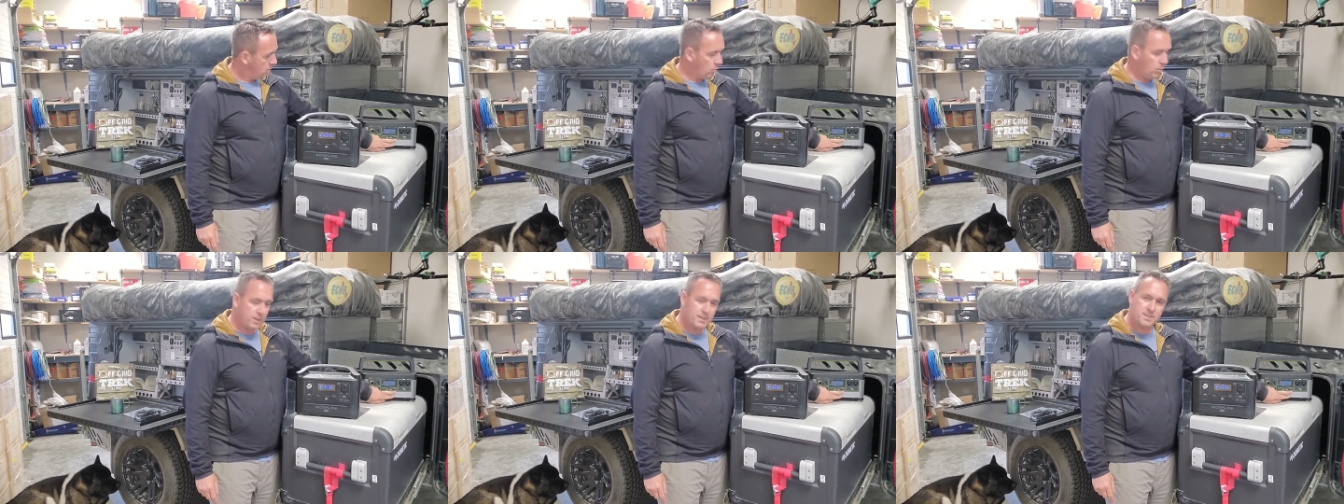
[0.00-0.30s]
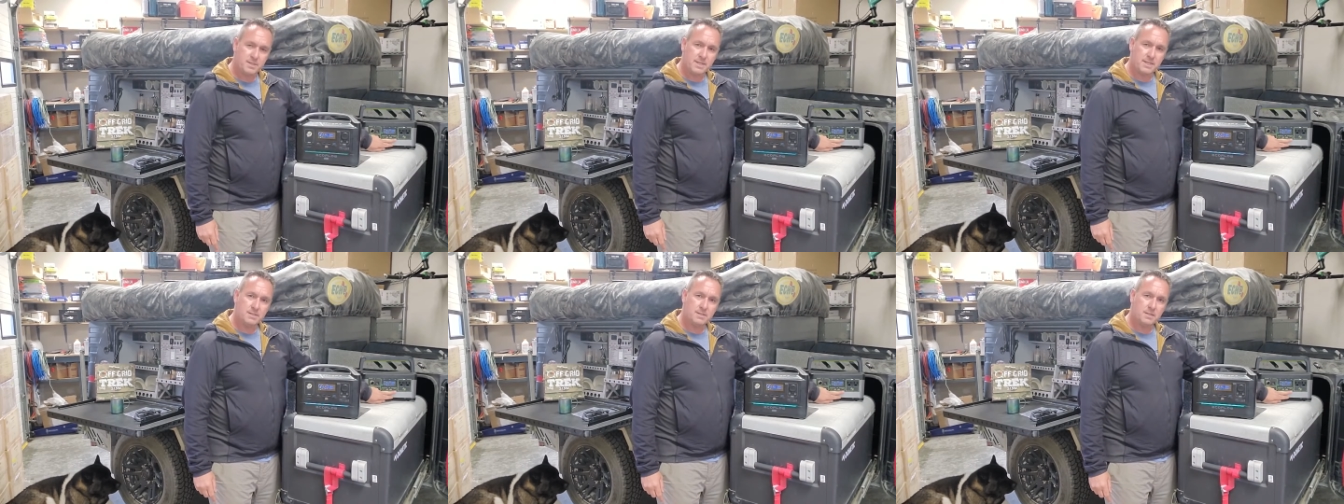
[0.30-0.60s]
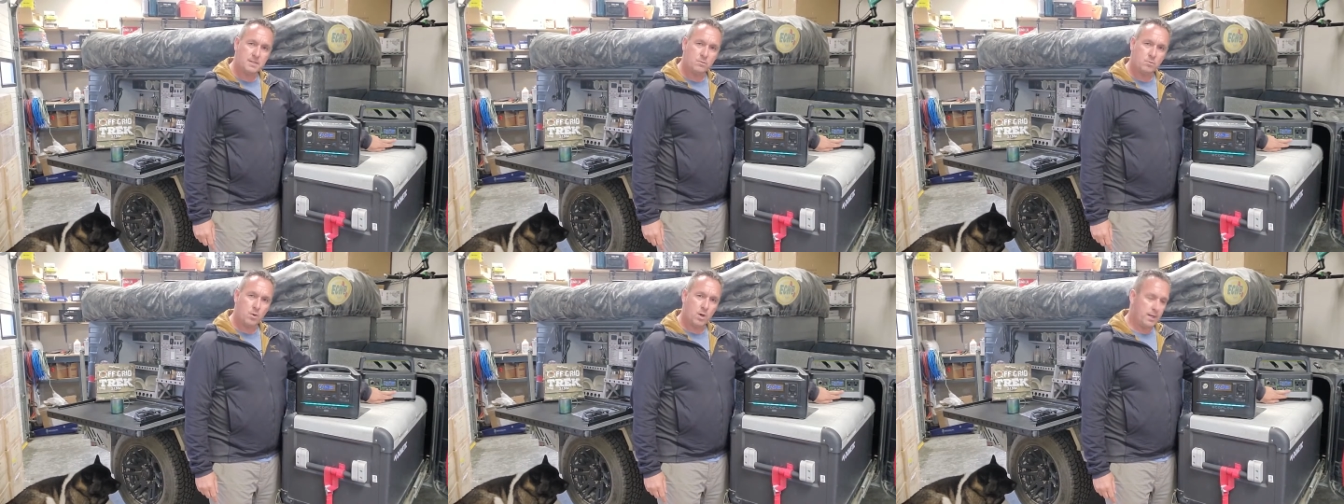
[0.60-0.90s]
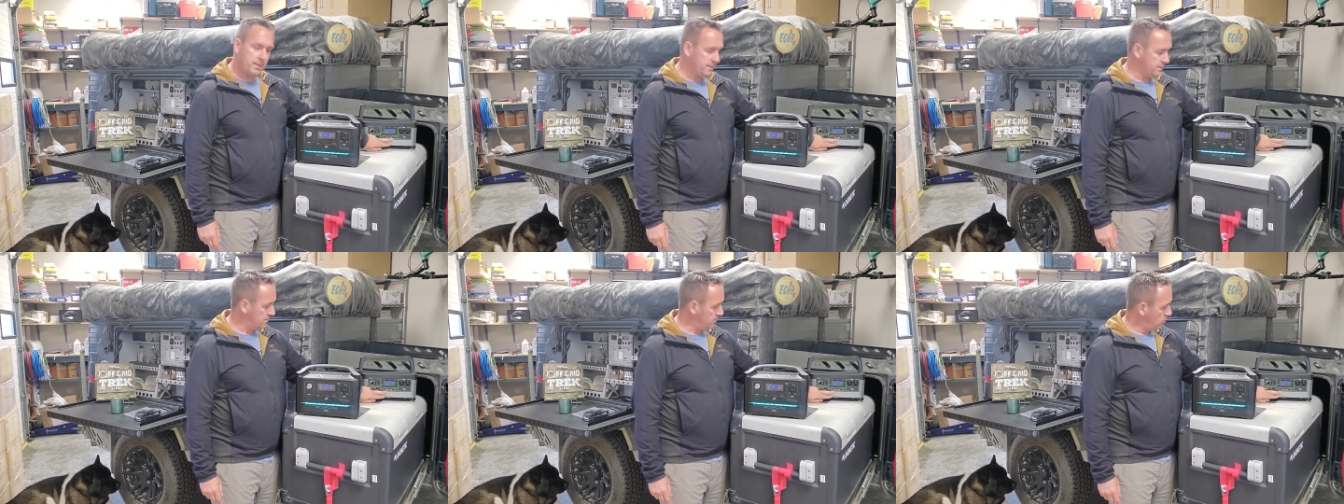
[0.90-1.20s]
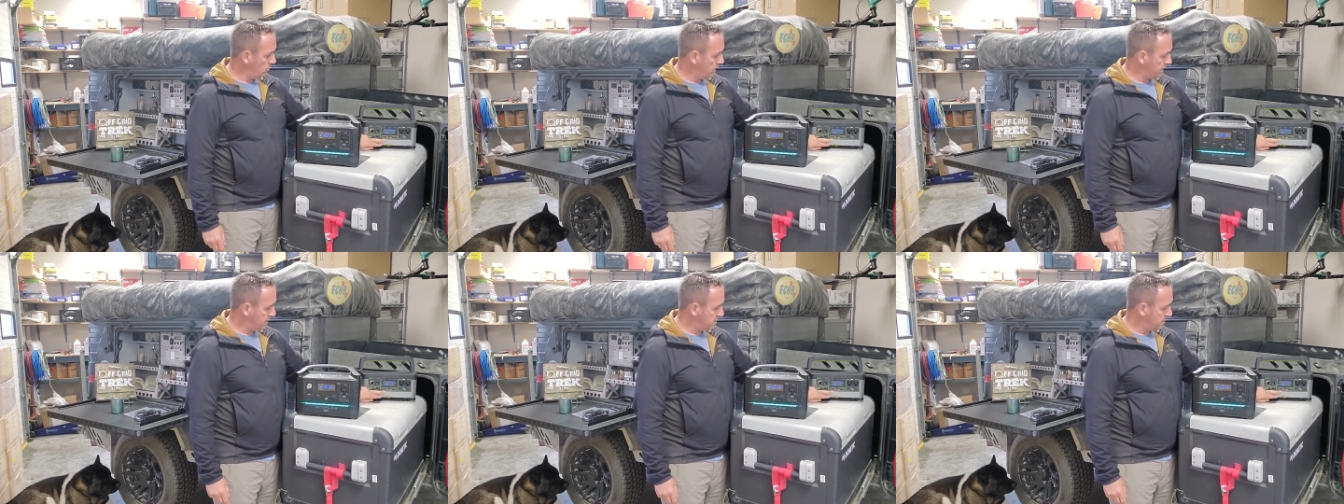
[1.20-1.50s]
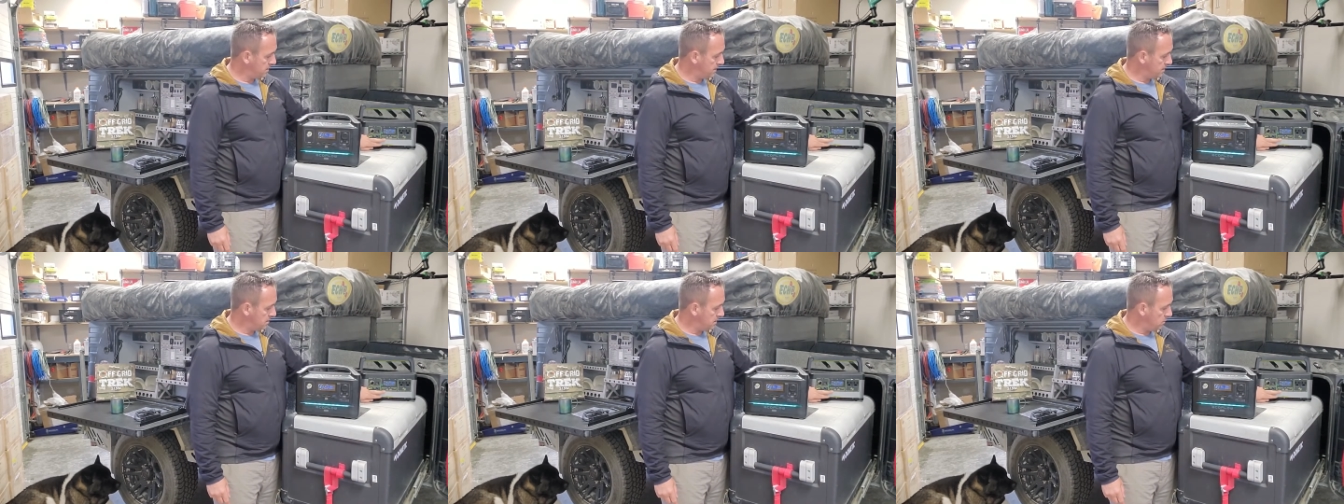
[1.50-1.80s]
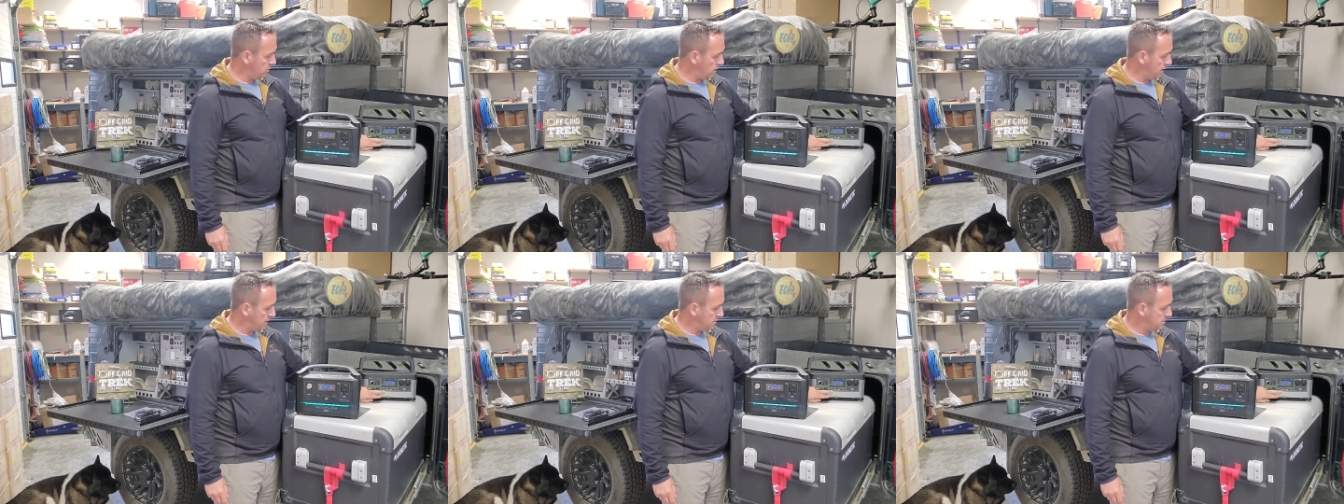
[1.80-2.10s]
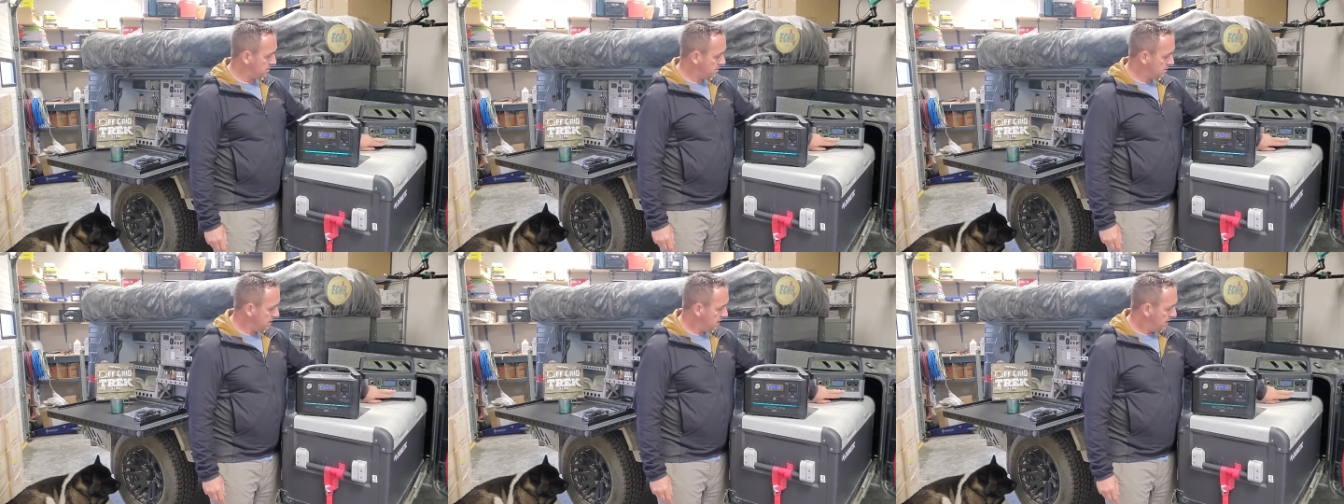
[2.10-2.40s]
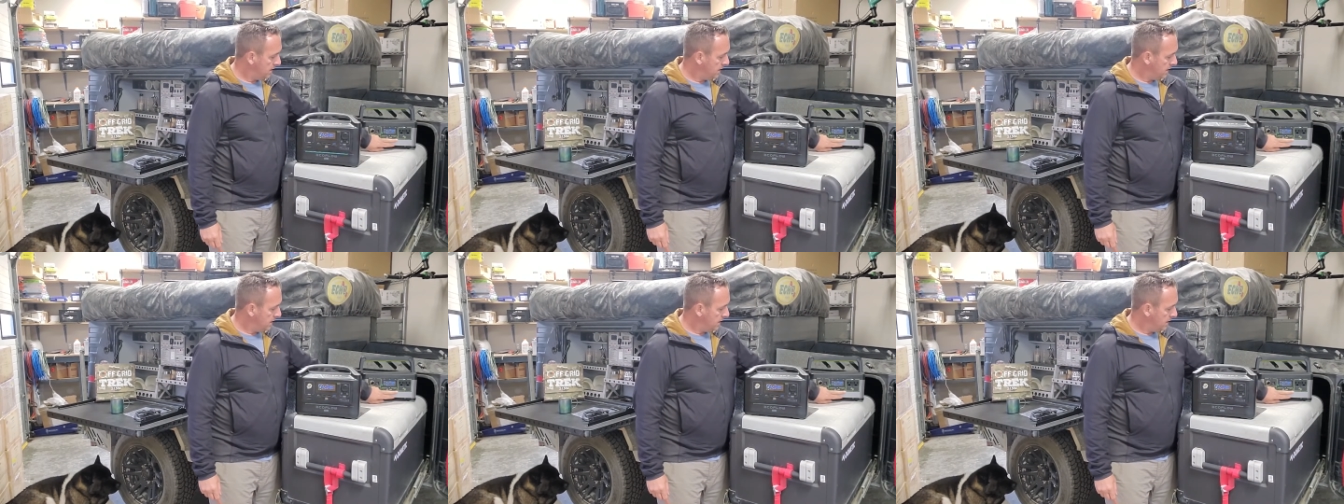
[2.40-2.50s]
One is 18 watt and one is 60 watts.